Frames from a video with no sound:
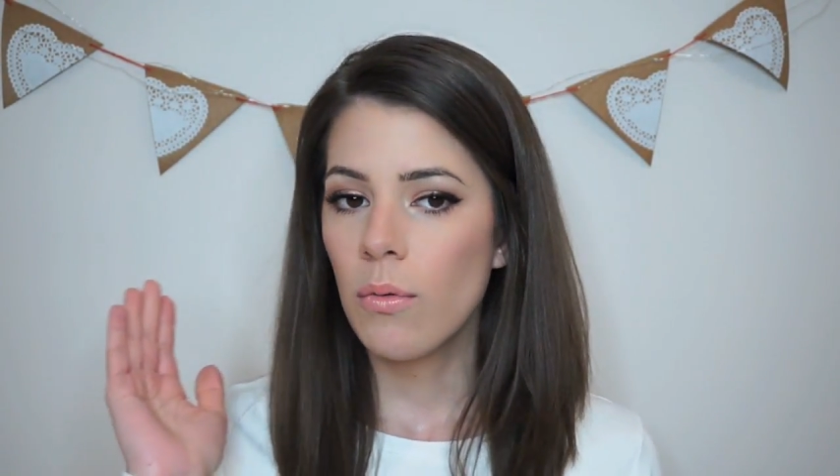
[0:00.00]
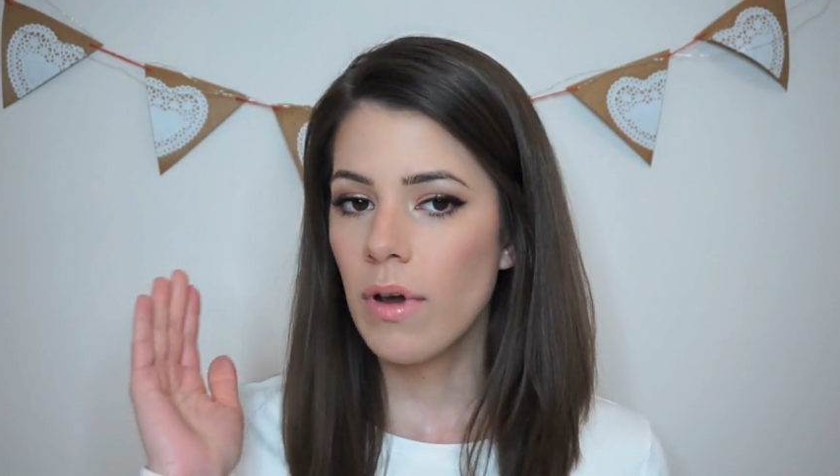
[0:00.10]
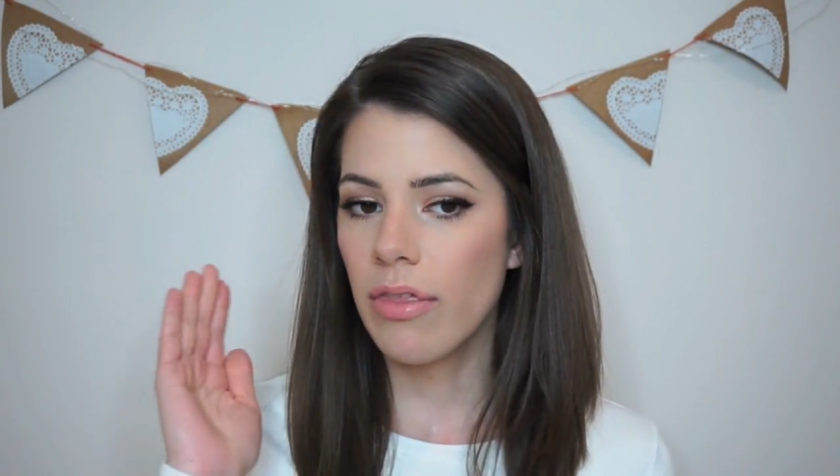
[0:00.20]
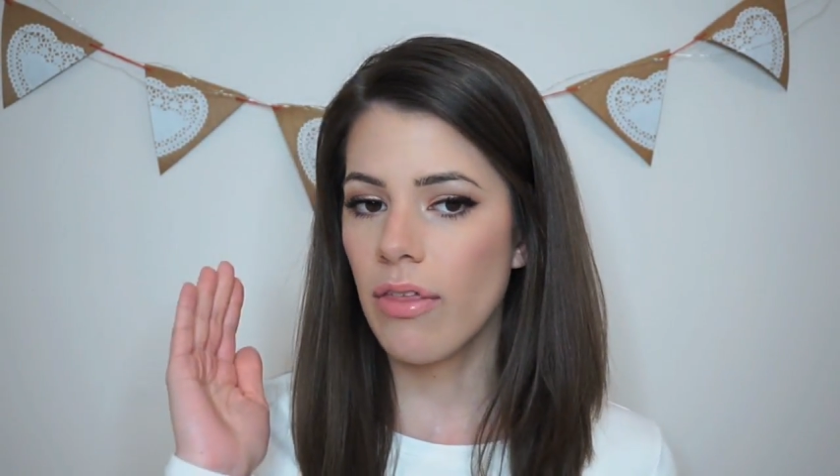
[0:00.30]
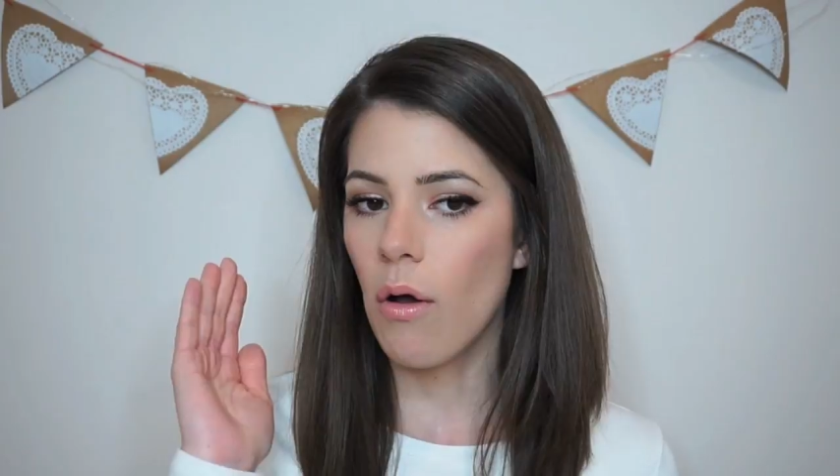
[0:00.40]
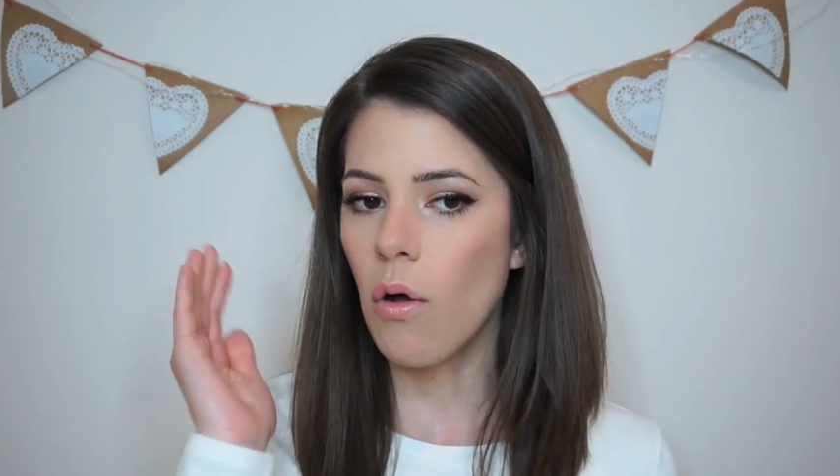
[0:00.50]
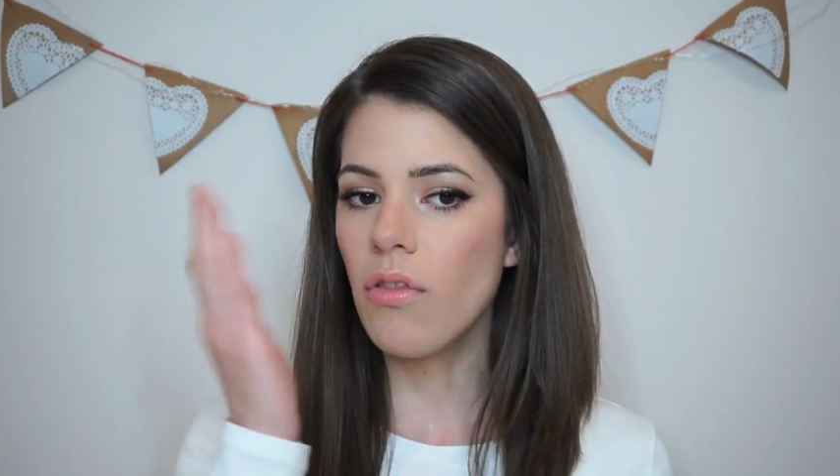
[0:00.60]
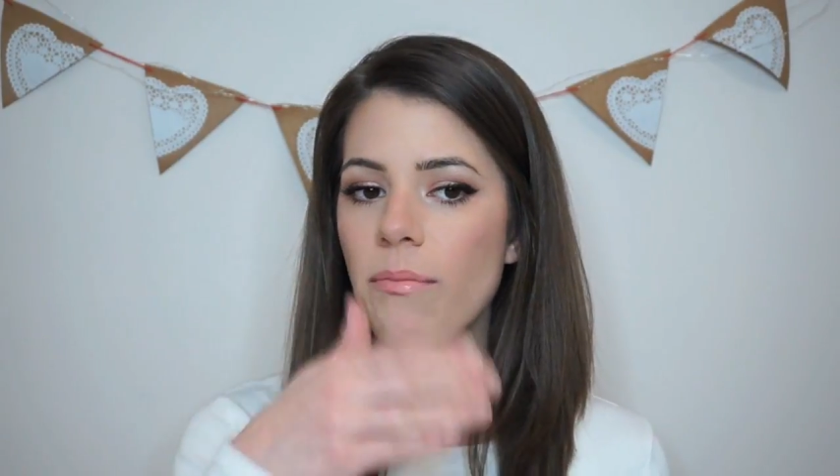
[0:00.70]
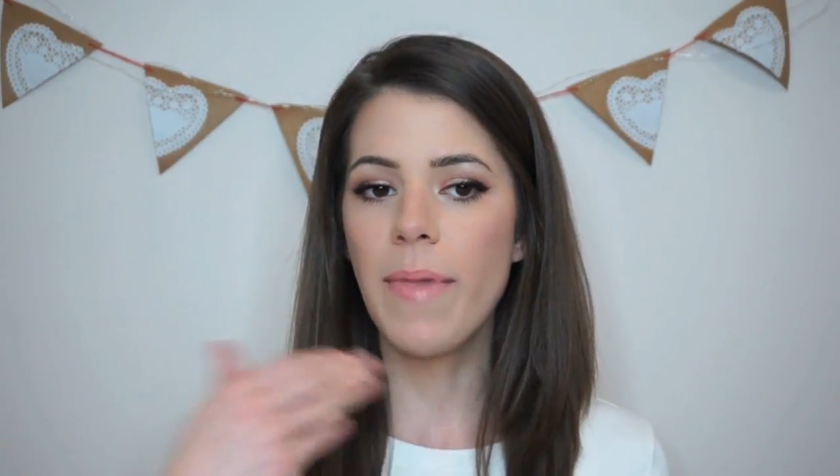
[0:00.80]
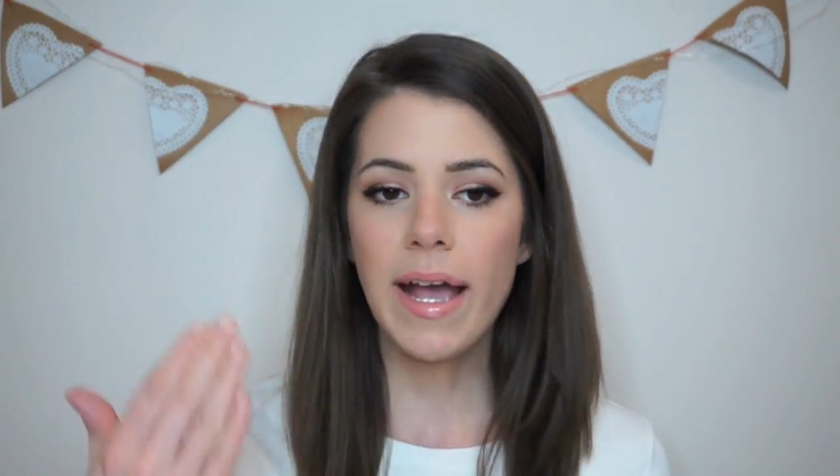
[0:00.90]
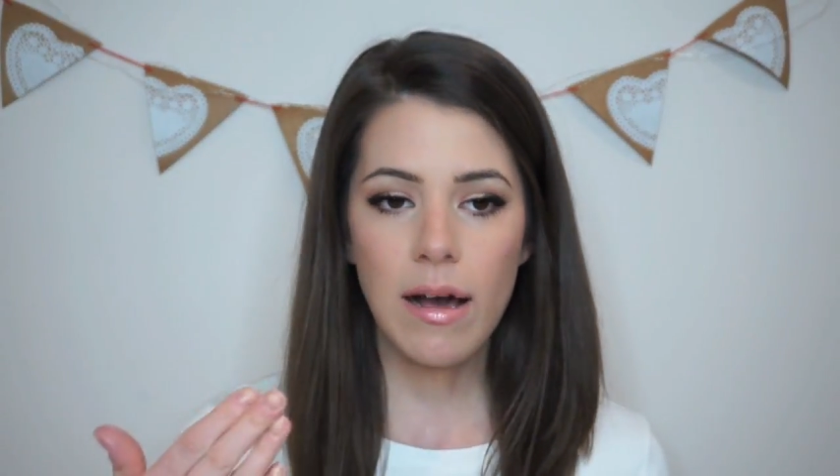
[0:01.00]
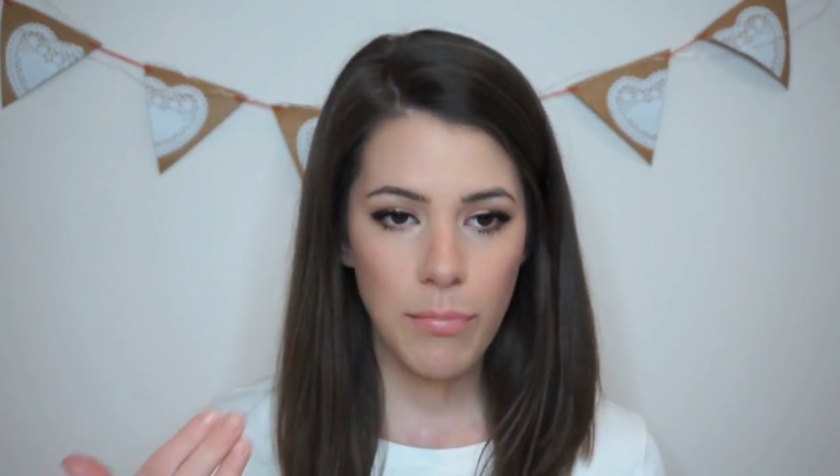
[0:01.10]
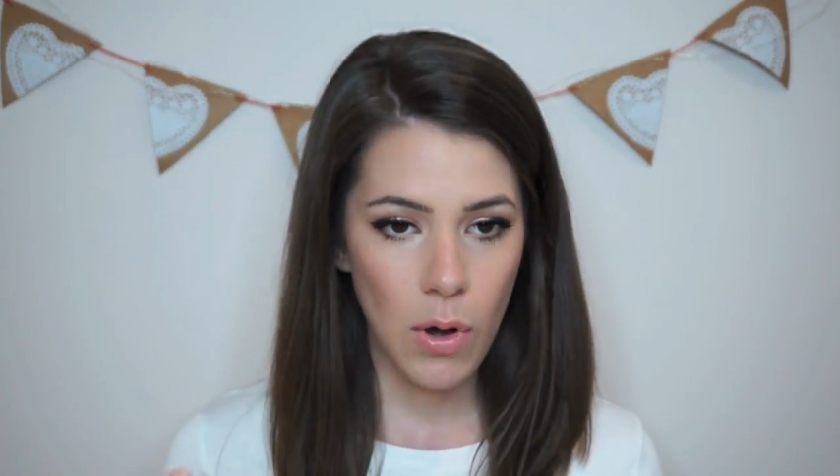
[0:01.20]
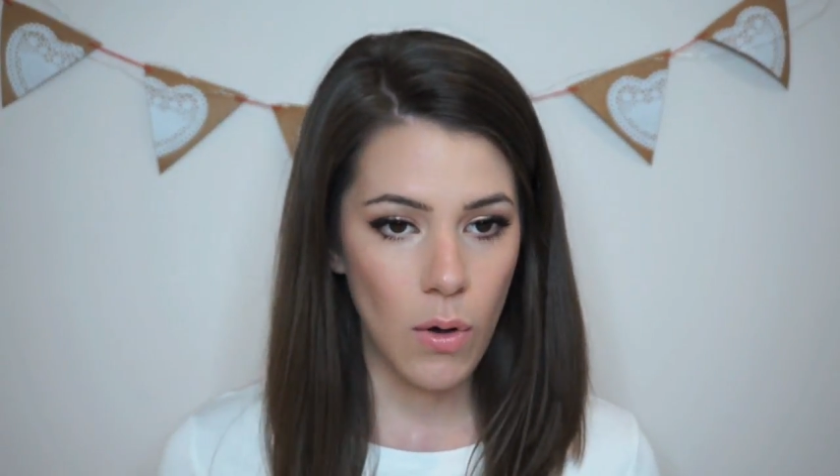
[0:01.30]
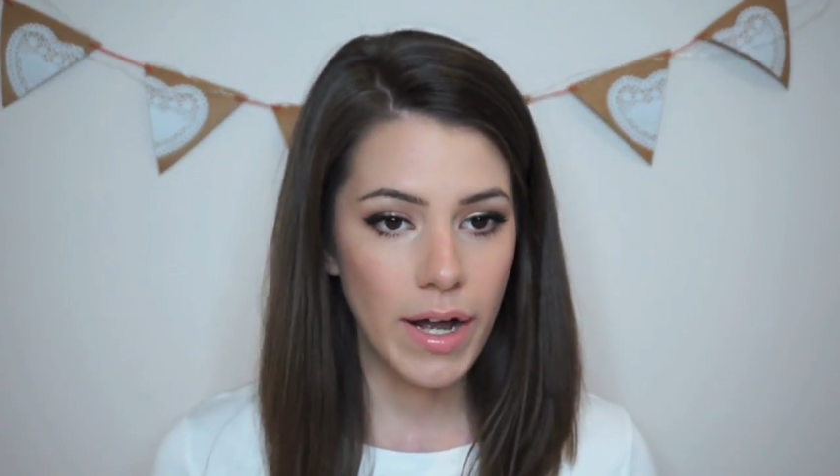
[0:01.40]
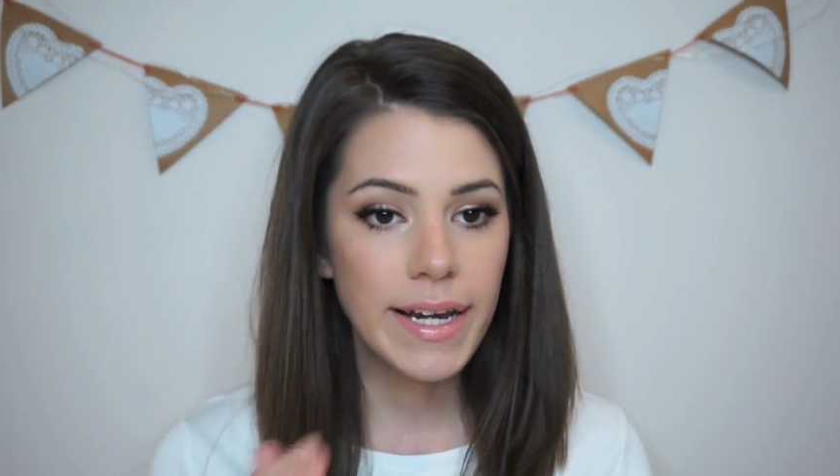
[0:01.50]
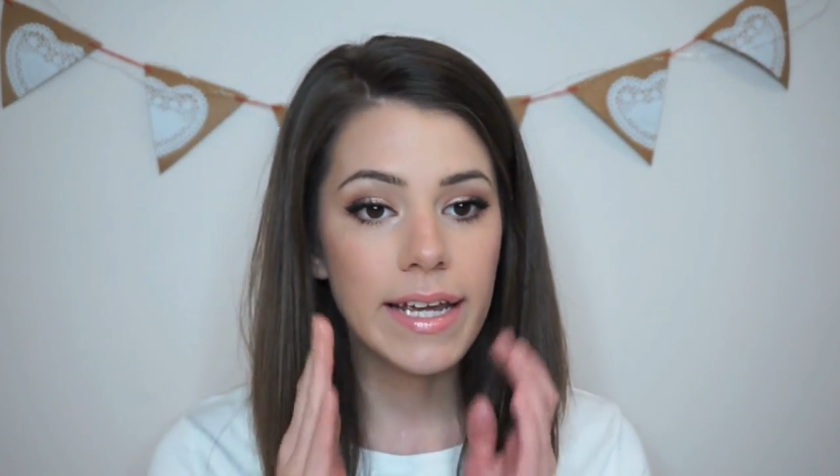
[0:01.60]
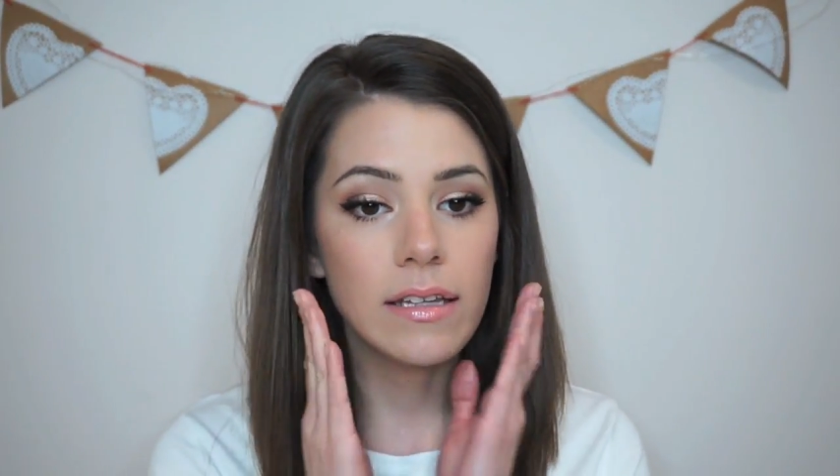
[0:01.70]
With all the makeup on,